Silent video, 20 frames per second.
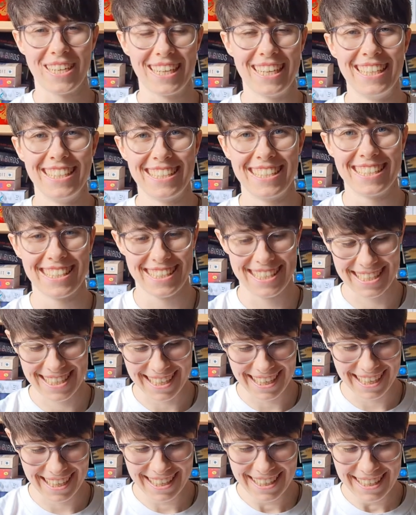It's just
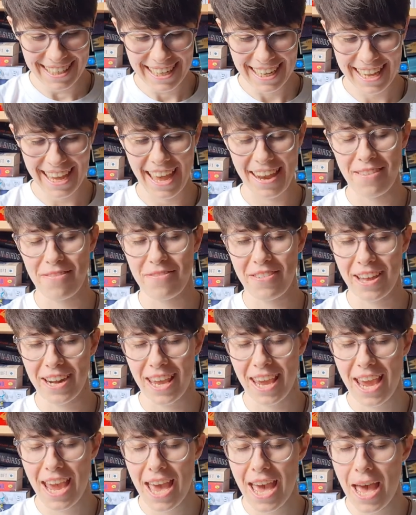kind of funny.